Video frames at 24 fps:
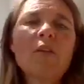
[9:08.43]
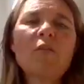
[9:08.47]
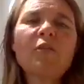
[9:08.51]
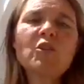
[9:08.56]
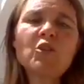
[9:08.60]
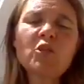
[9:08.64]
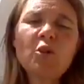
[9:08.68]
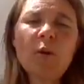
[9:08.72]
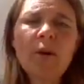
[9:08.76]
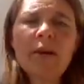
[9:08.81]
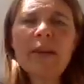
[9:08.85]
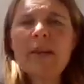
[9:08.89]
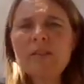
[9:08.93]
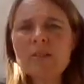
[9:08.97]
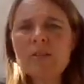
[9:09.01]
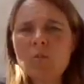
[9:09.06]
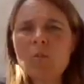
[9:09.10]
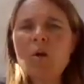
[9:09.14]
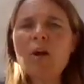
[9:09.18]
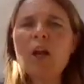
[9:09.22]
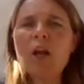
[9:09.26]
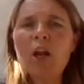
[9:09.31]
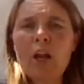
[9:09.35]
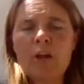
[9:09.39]
the toilets
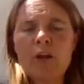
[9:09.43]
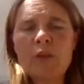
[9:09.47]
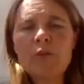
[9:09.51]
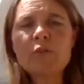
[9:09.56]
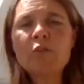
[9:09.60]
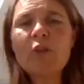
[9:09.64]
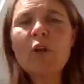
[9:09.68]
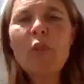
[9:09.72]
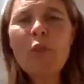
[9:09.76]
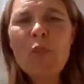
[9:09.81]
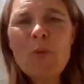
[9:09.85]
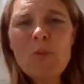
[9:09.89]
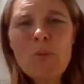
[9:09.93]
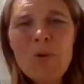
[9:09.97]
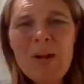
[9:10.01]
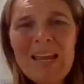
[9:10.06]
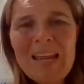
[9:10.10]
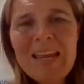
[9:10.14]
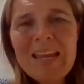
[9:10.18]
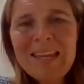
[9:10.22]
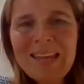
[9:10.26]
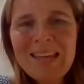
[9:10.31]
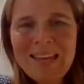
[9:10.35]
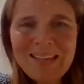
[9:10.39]
were closed
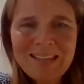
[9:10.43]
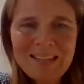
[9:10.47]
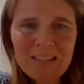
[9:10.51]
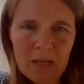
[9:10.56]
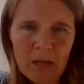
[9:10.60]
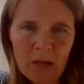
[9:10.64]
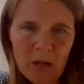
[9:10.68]
3 years